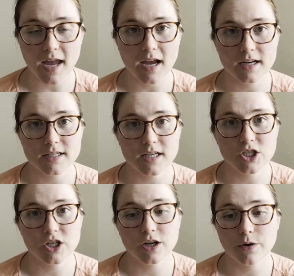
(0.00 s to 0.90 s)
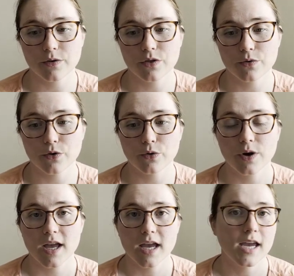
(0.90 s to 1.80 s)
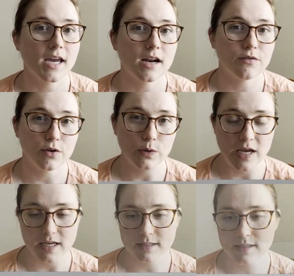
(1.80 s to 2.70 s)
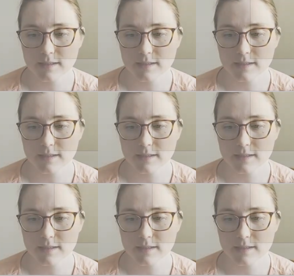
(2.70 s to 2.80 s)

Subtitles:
and it should go through in a few days.